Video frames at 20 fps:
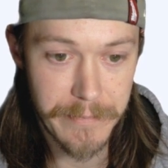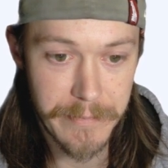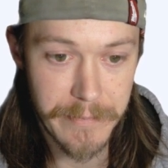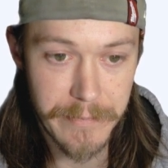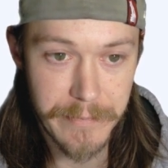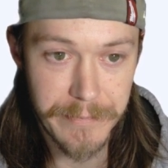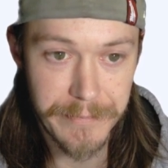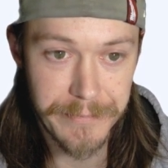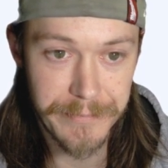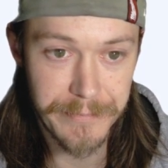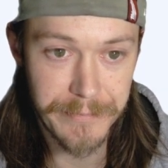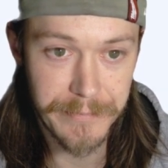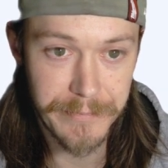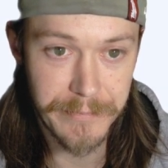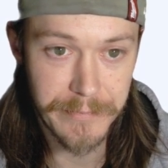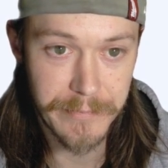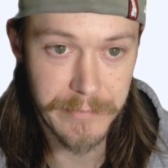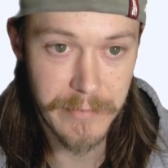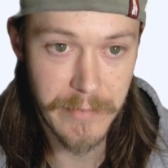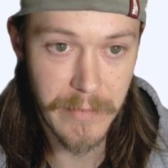
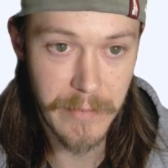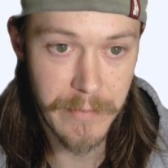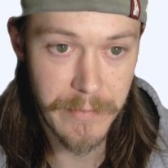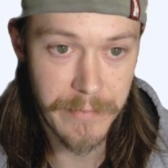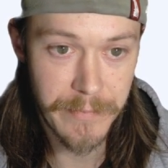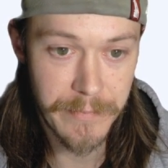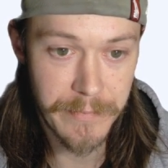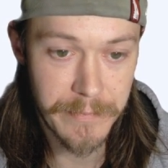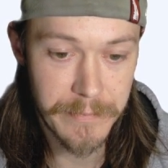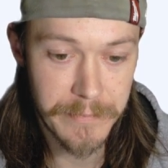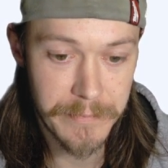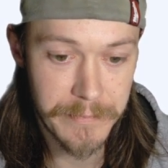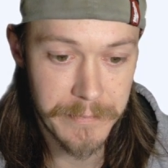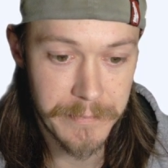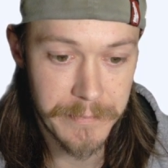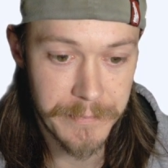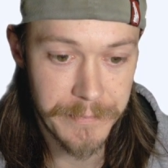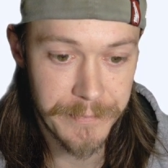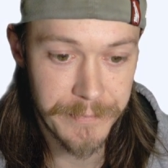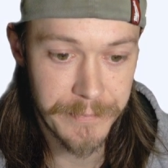
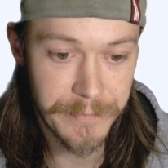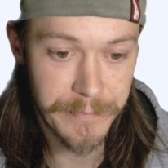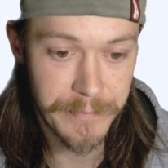(silence)